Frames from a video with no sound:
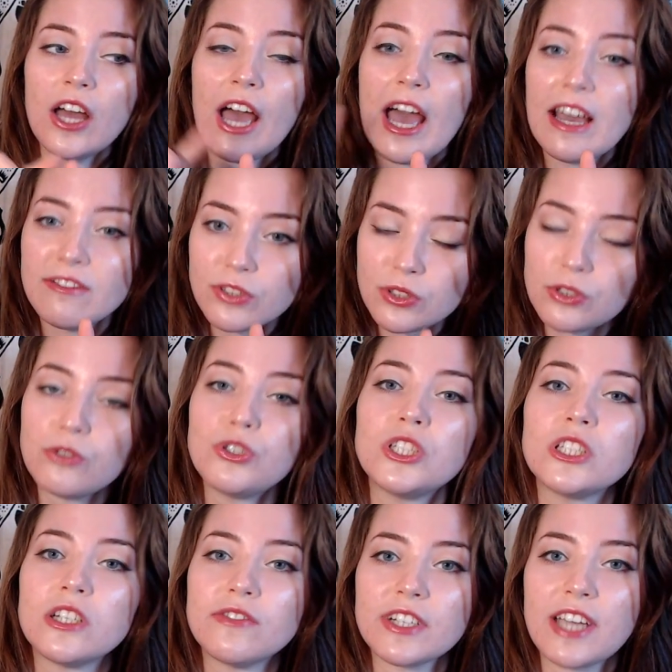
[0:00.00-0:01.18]
evolution
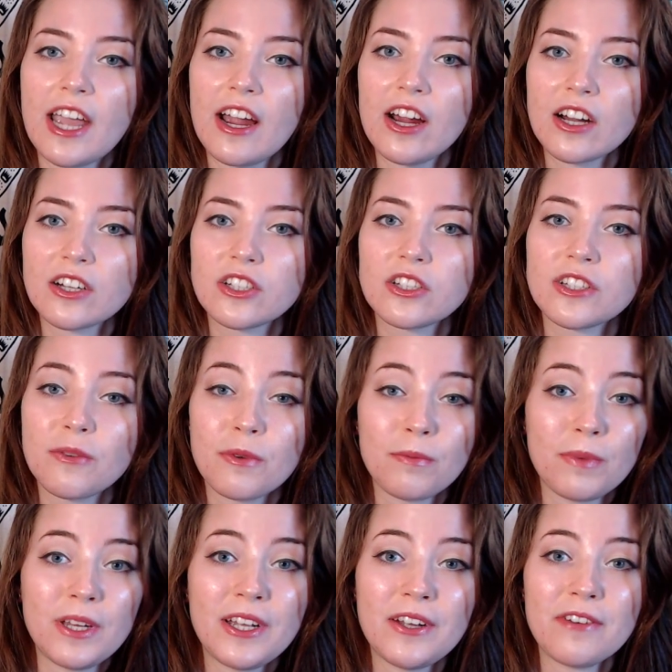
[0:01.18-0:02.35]
of a character that would
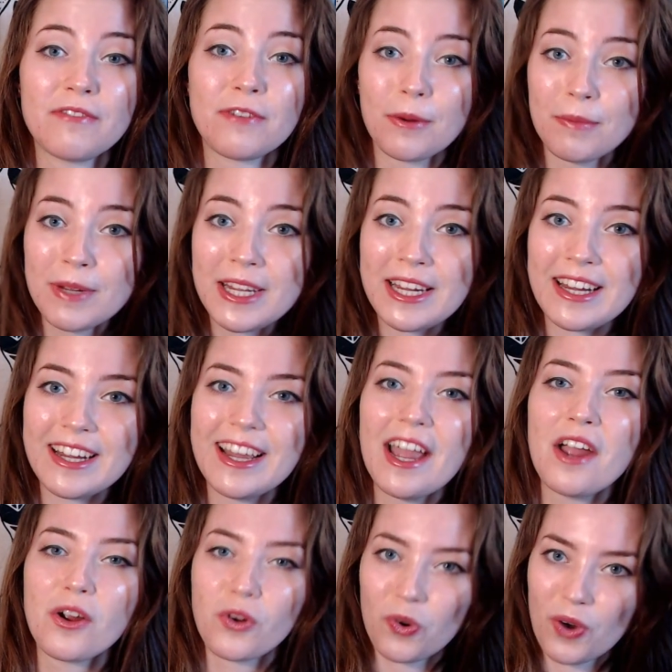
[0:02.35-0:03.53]
be, for me,
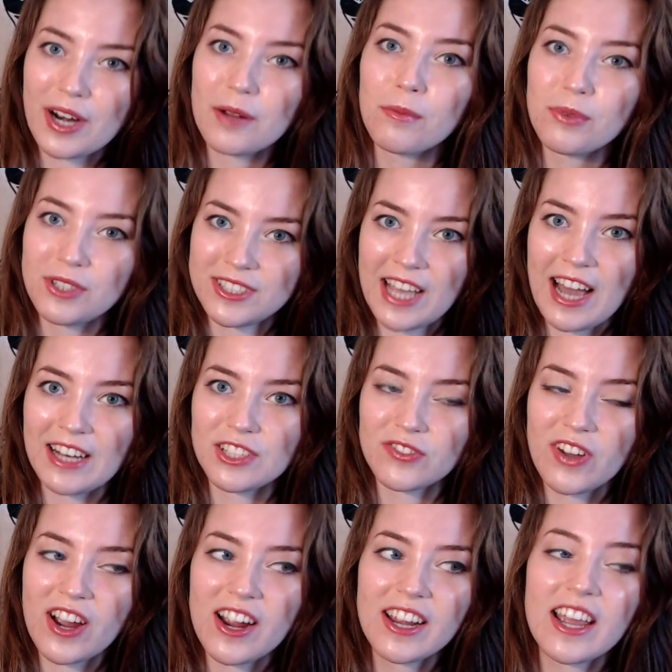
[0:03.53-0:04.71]
incredibly
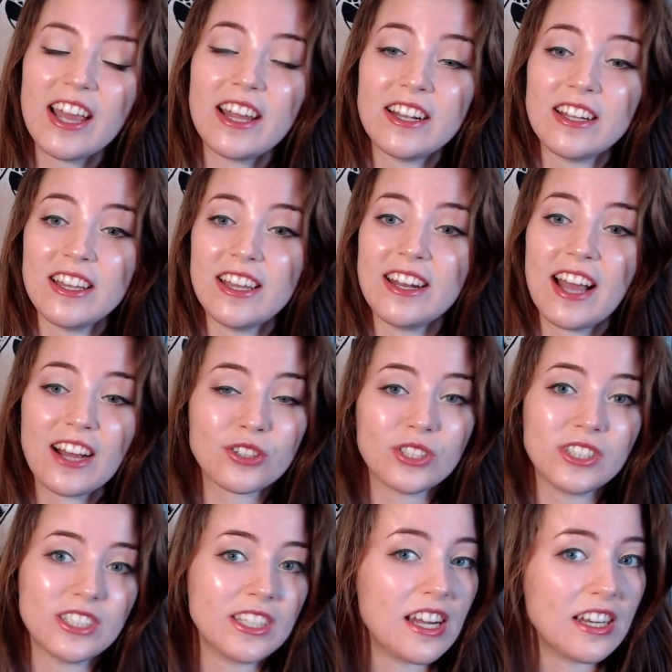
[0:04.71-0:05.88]
satisfying. And it actually
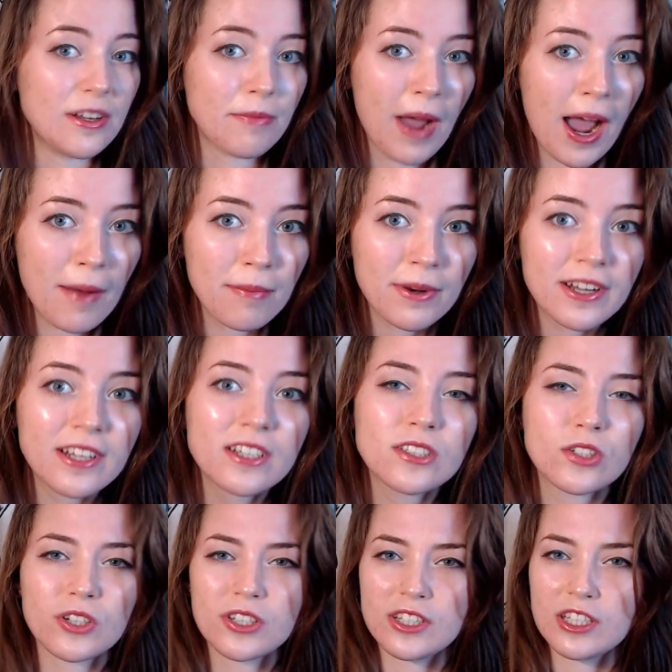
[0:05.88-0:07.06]
did end up happening.
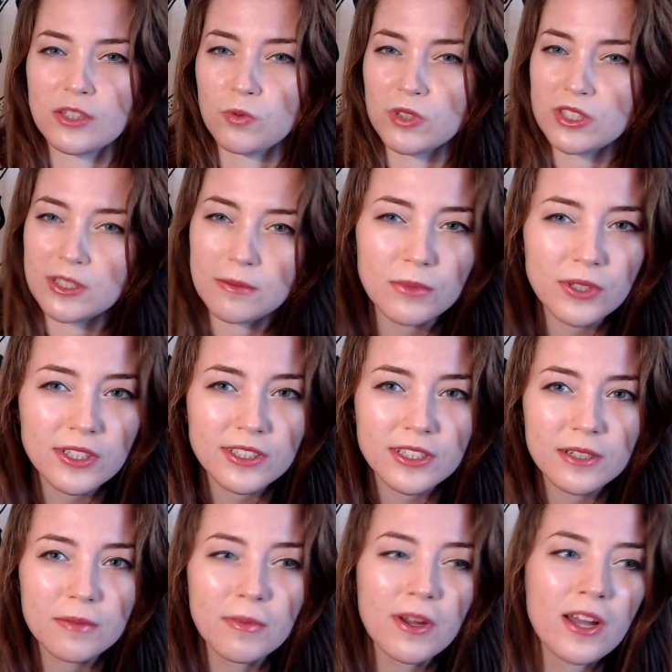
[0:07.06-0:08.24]
Certain things with
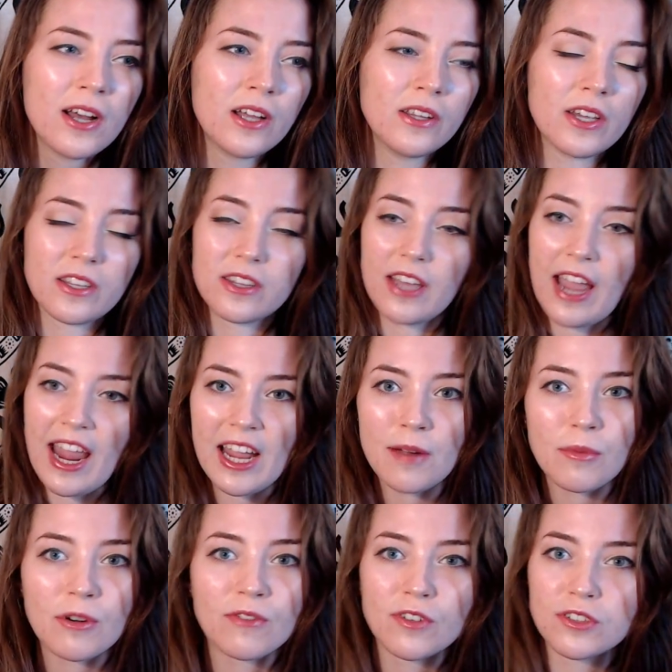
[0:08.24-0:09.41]
symbolism, like the
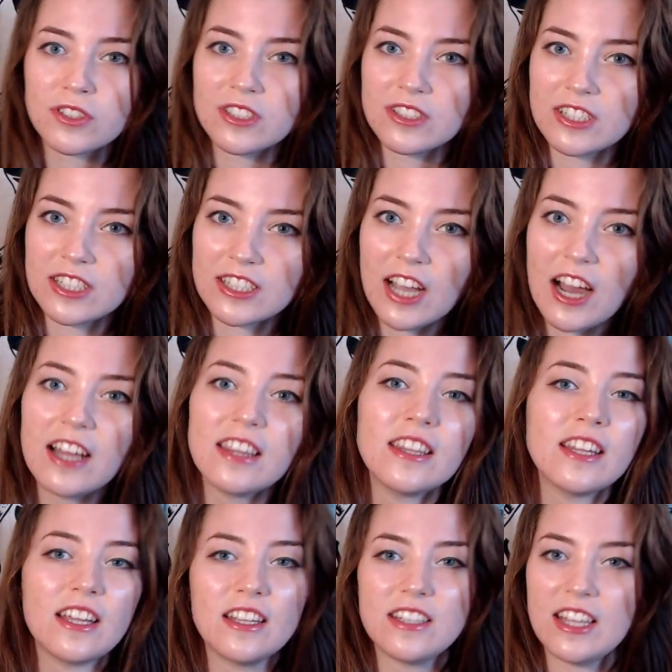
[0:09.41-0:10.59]
hammer versus the
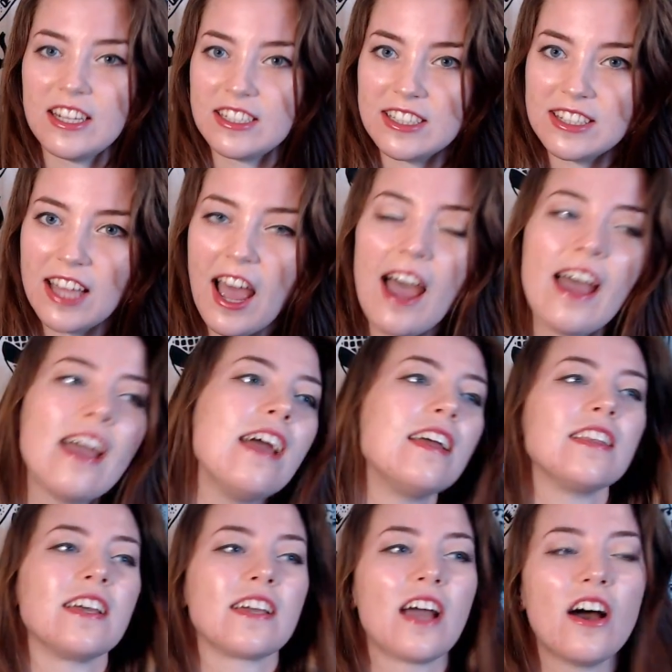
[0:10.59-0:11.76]
gun, they did that, and
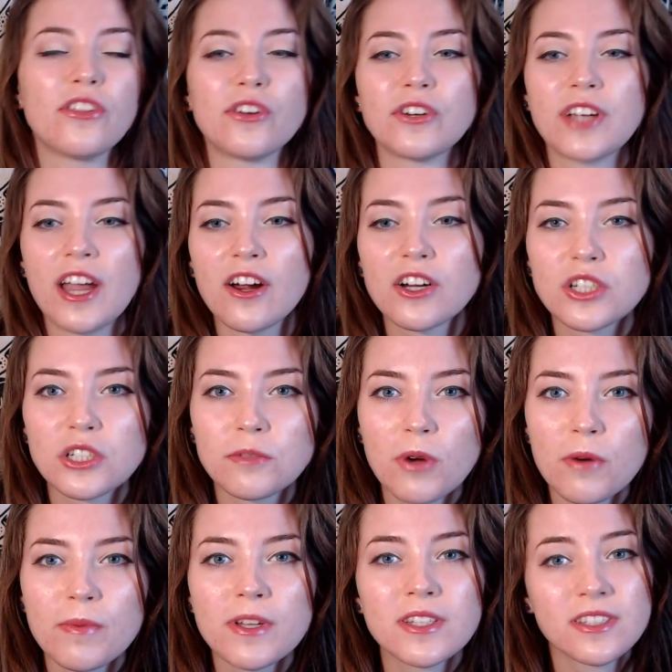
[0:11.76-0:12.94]
like other character
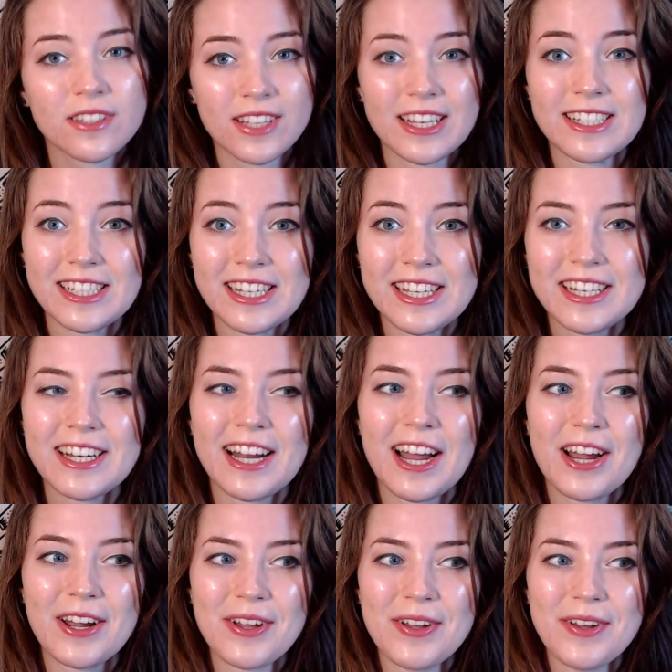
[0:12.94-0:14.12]
moments, they did, and I